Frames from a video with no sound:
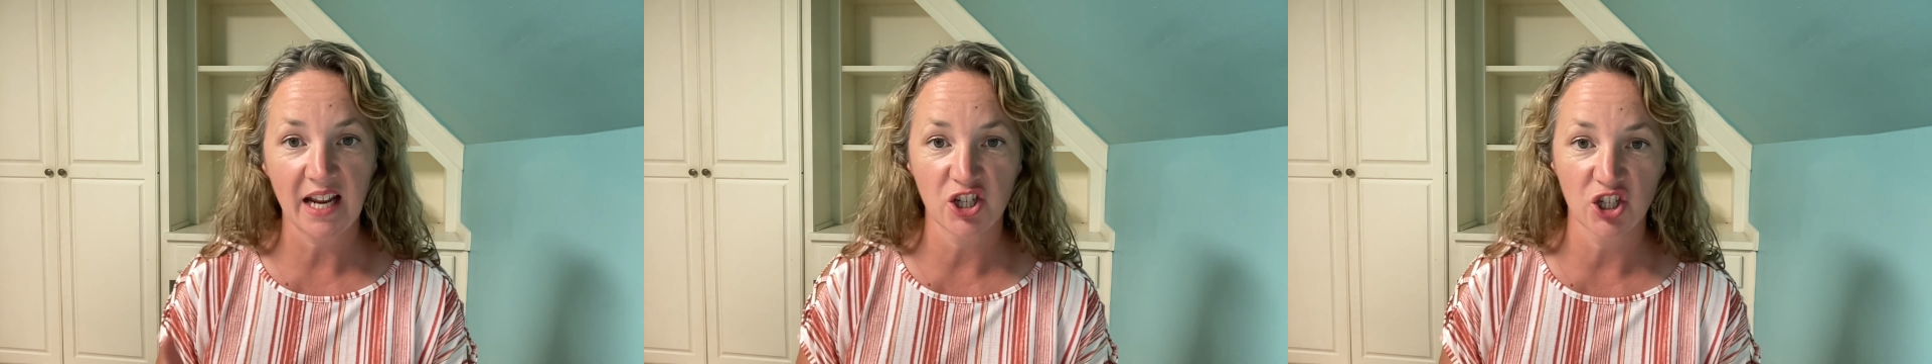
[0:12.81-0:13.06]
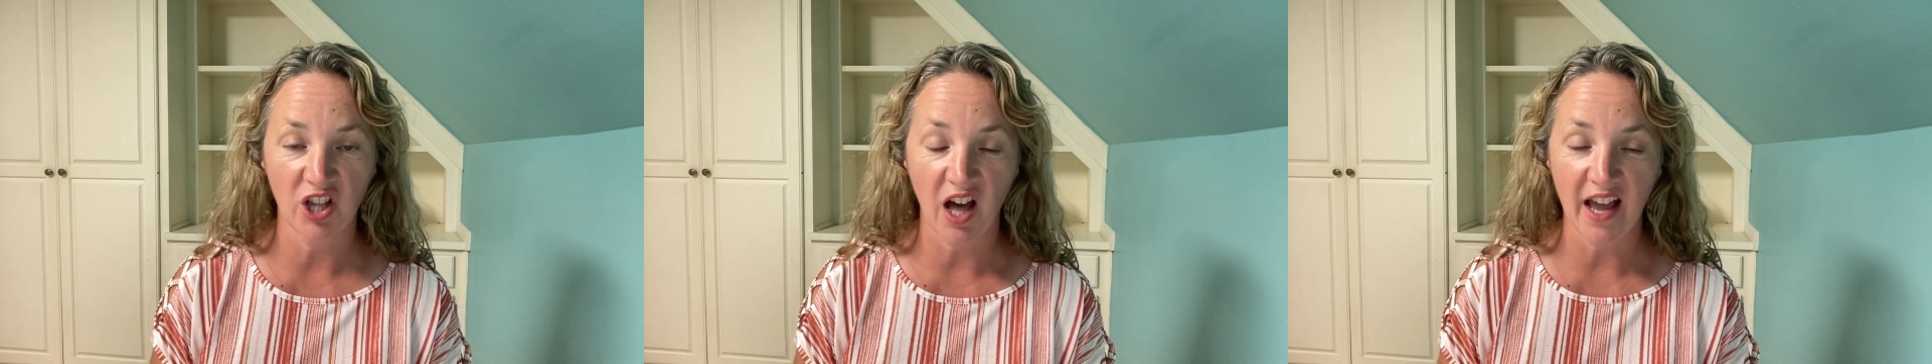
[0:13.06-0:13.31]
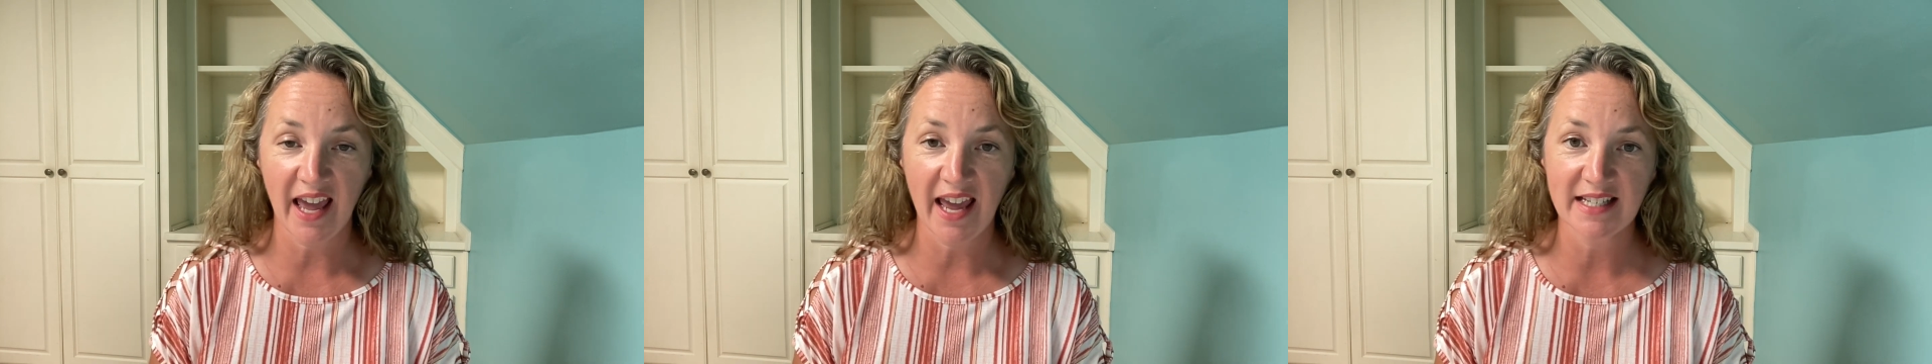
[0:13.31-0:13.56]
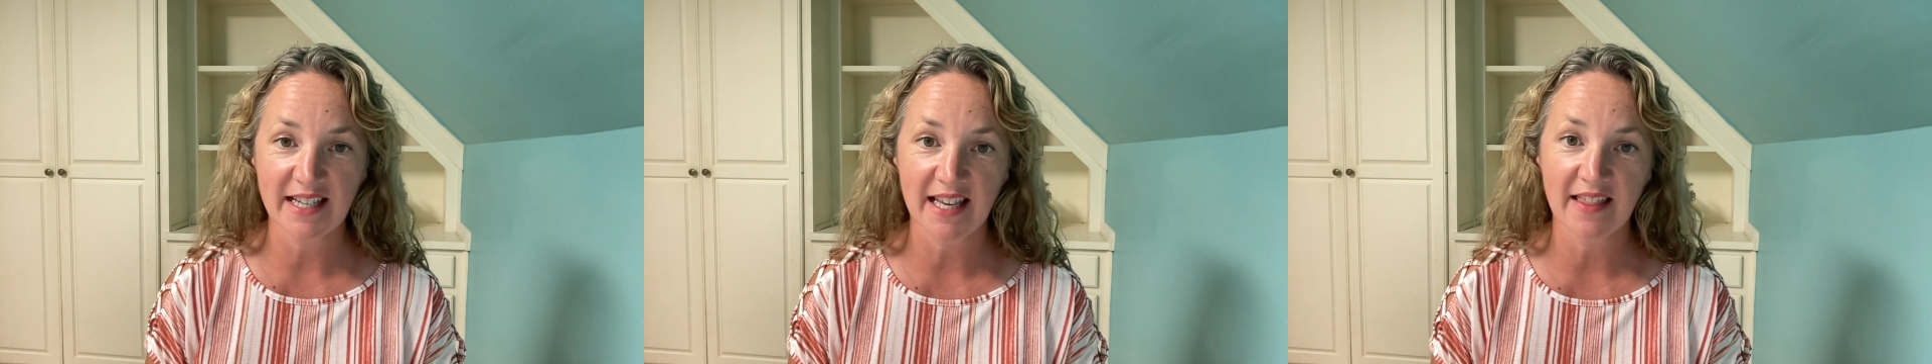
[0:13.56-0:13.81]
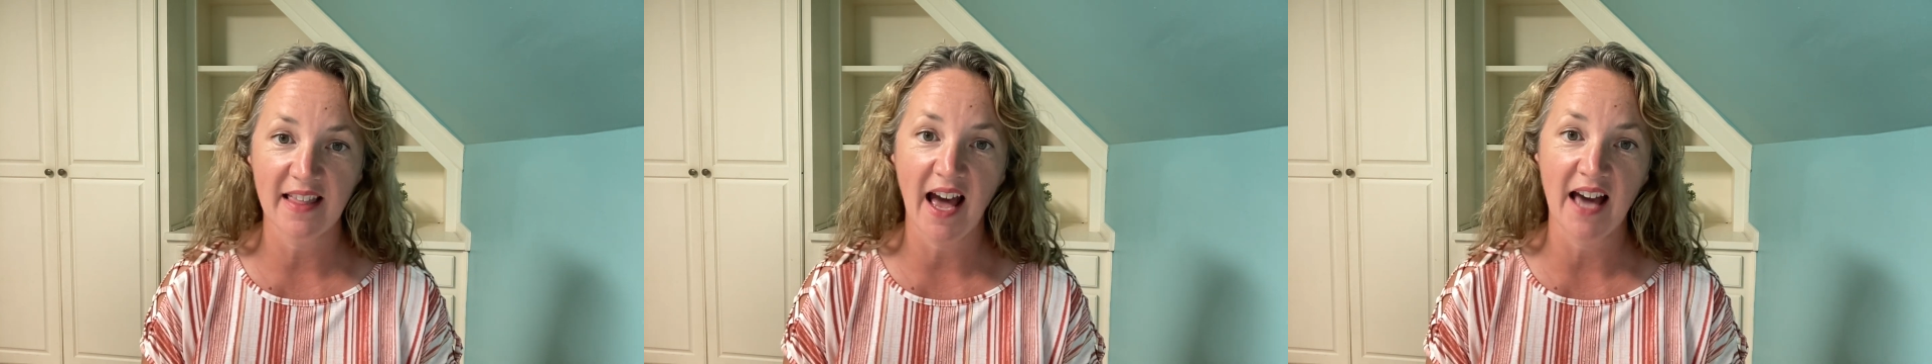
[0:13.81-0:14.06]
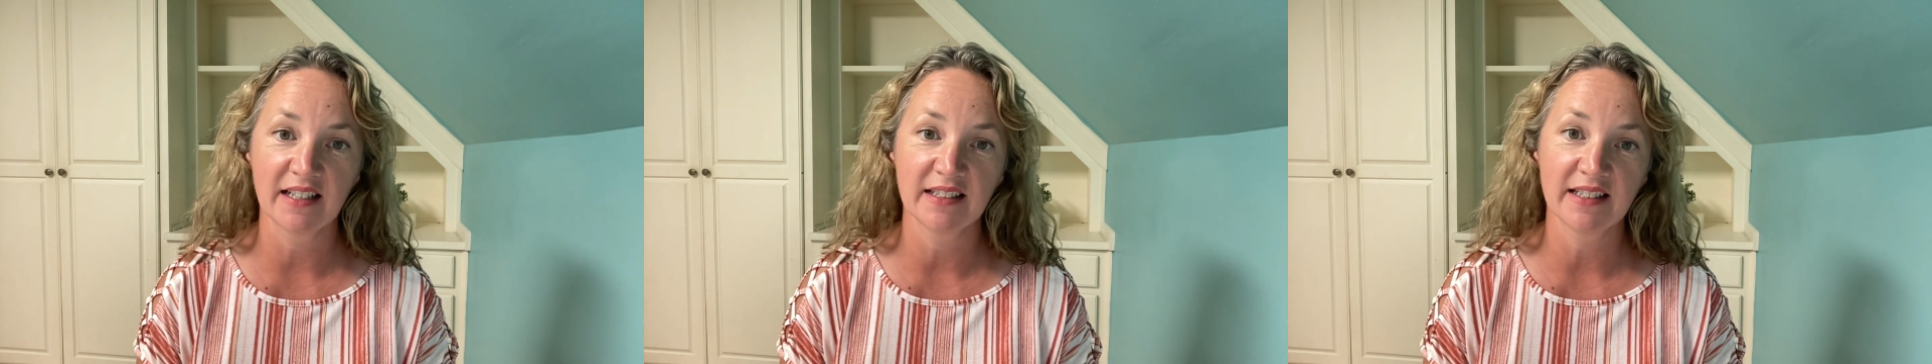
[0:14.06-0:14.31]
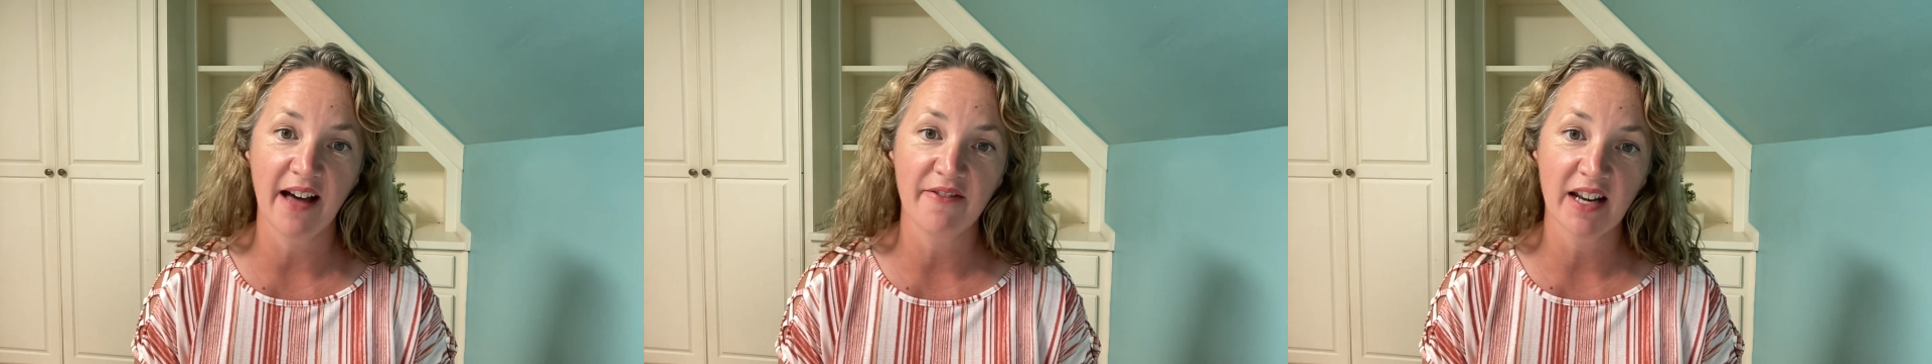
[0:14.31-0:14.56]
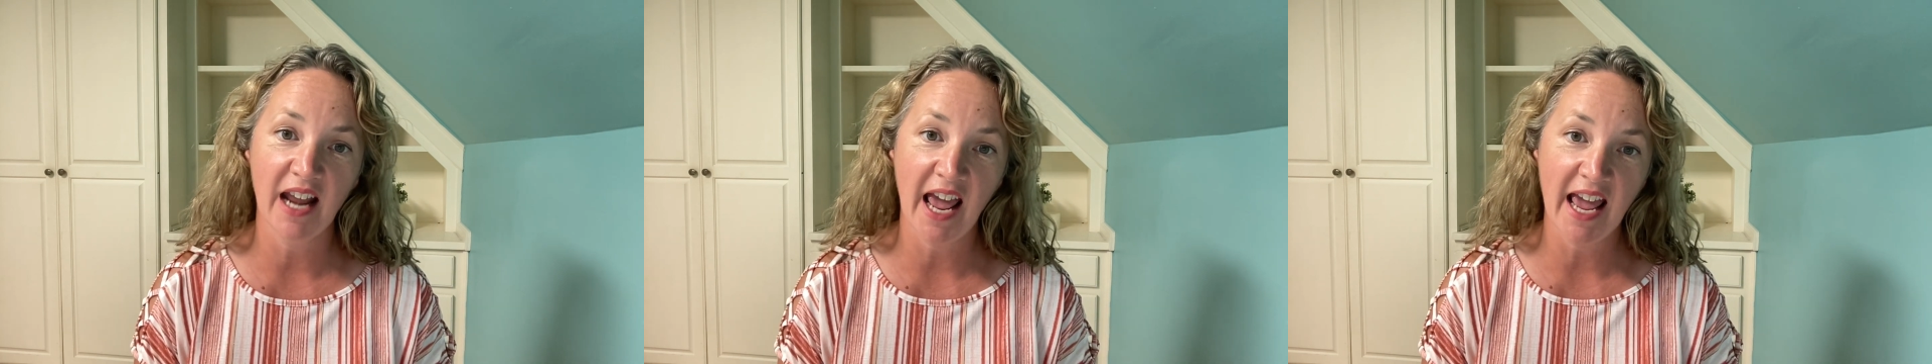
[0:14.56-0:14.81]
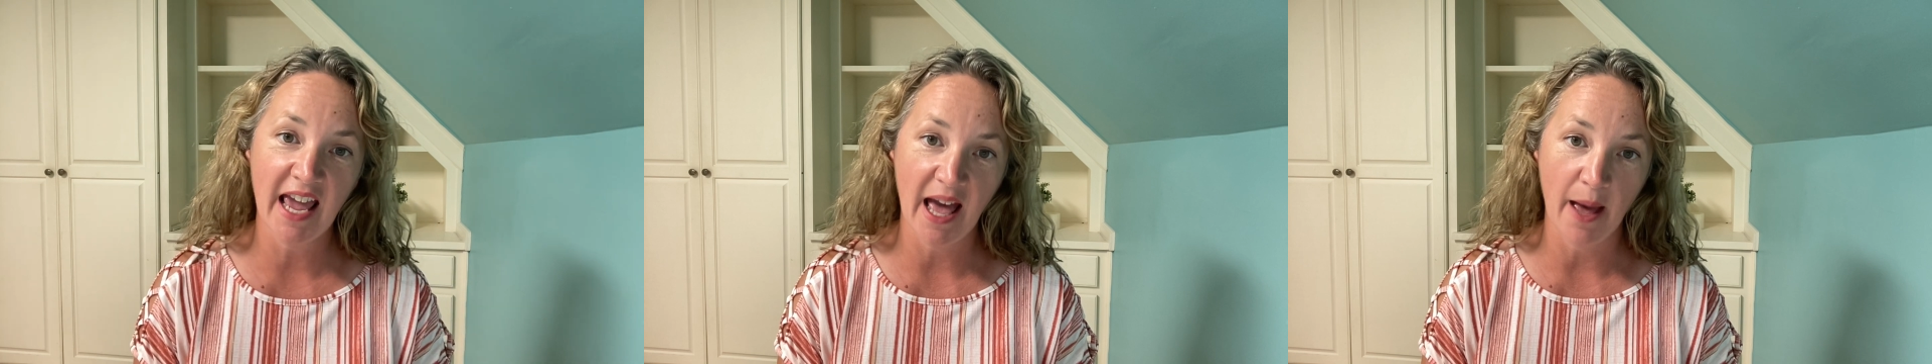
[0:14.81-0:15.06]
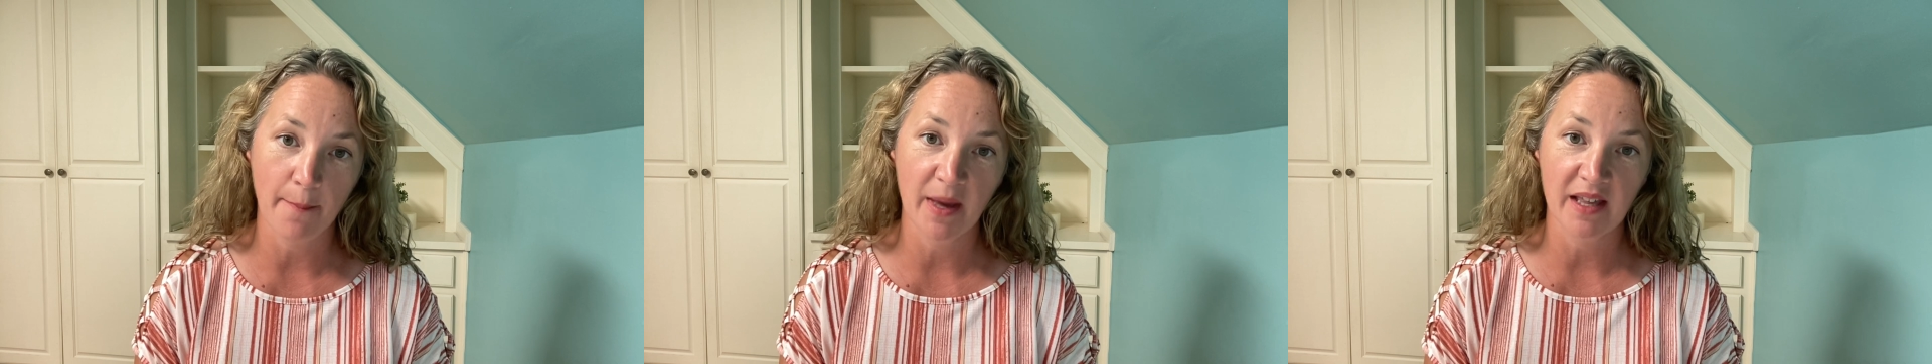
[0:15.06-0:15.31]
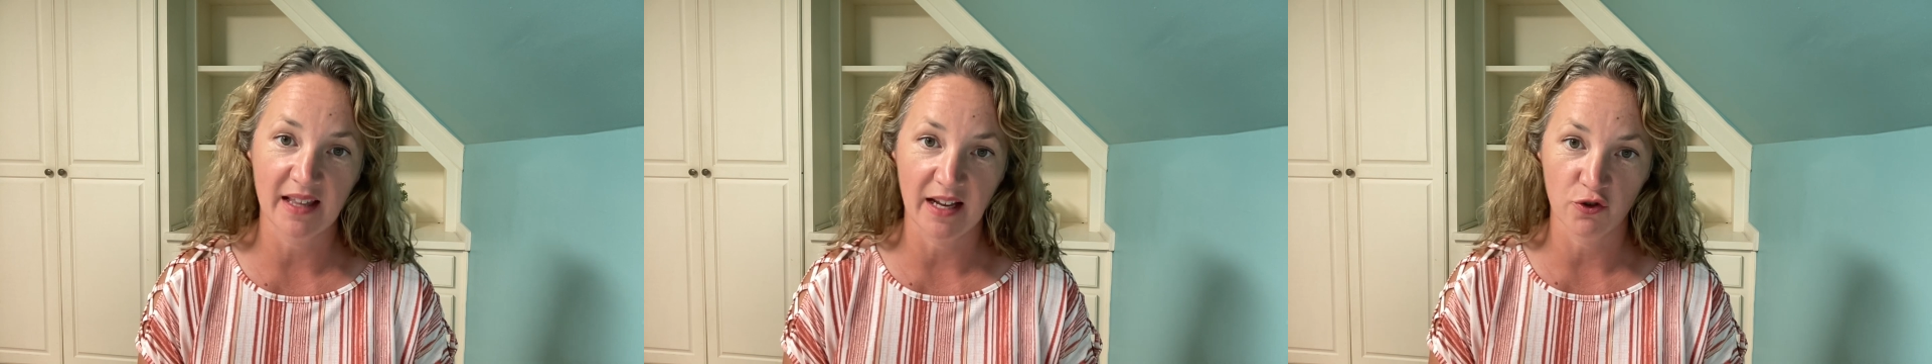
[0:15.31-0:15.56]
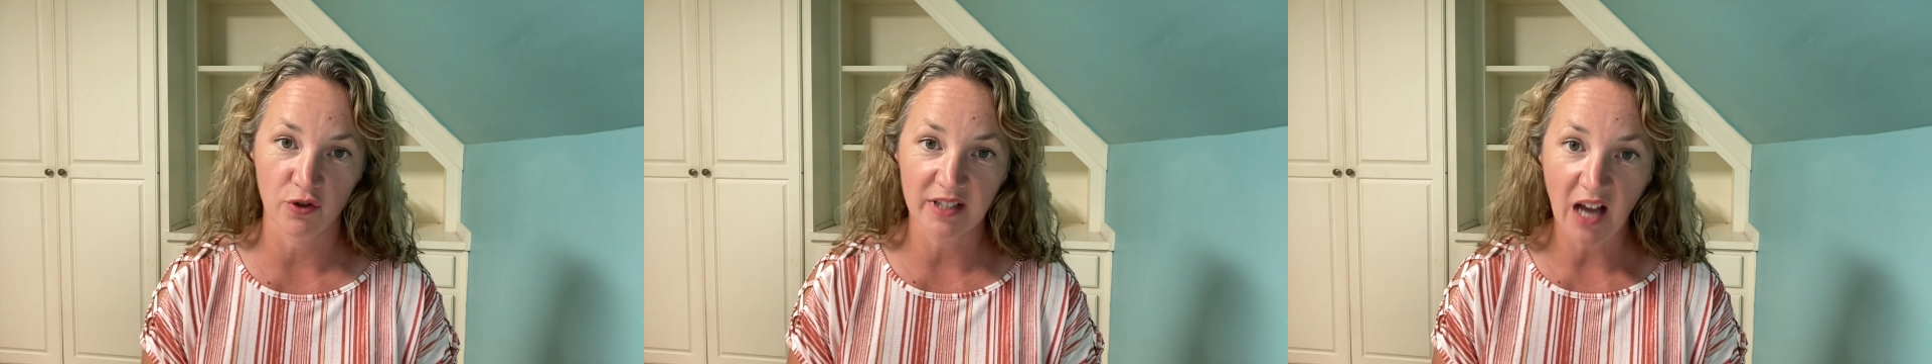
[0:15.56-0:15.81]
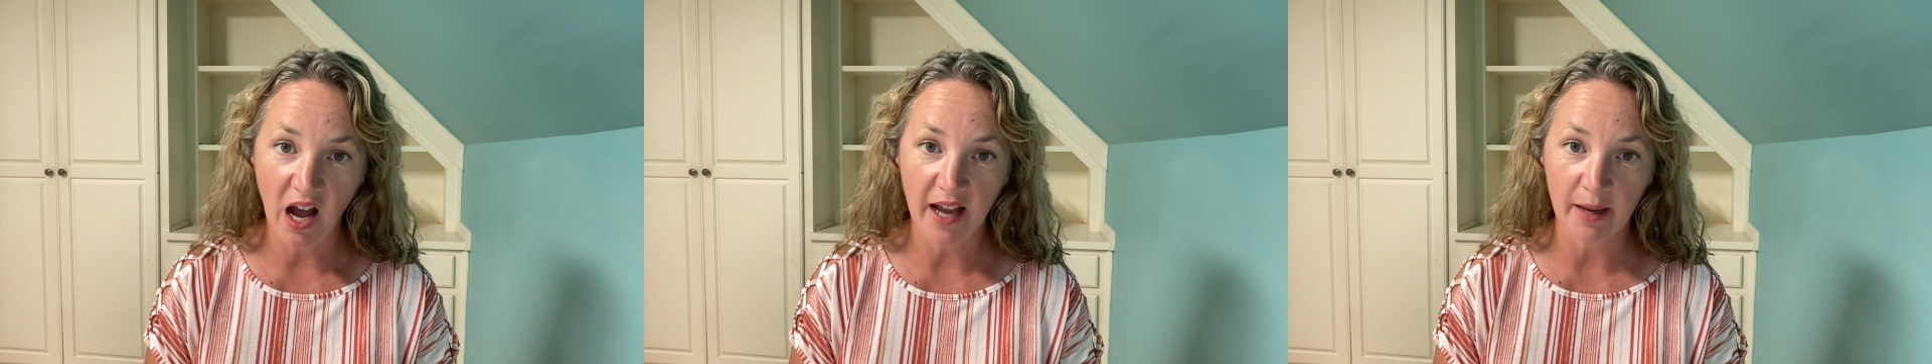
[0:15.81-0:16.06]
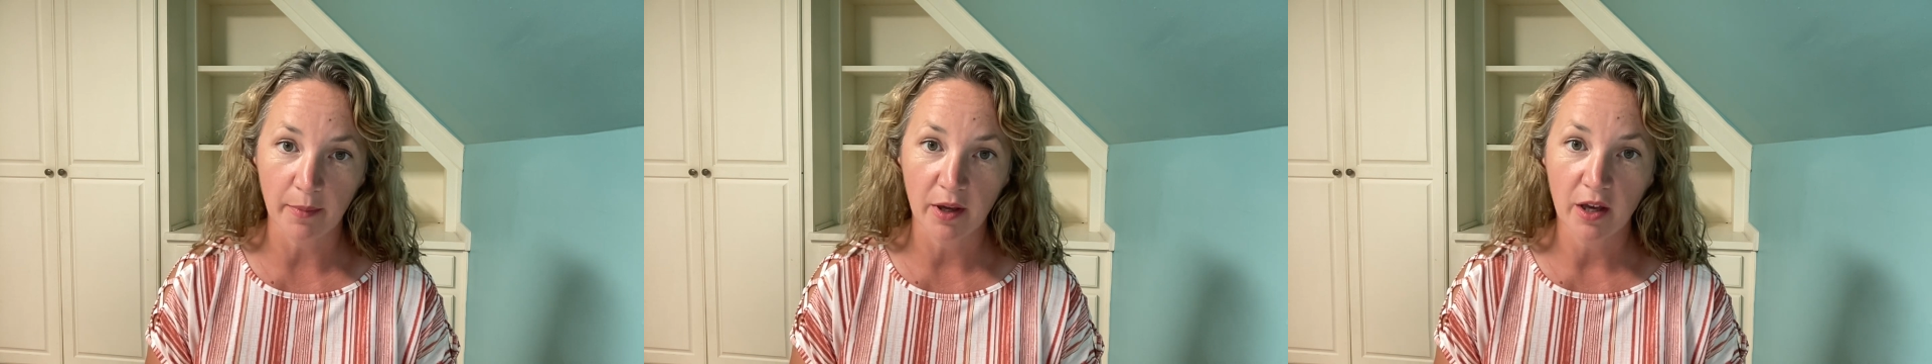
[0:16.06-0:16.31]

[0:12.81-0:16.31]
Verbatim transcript: July 18th at 11 a.m. Central Time.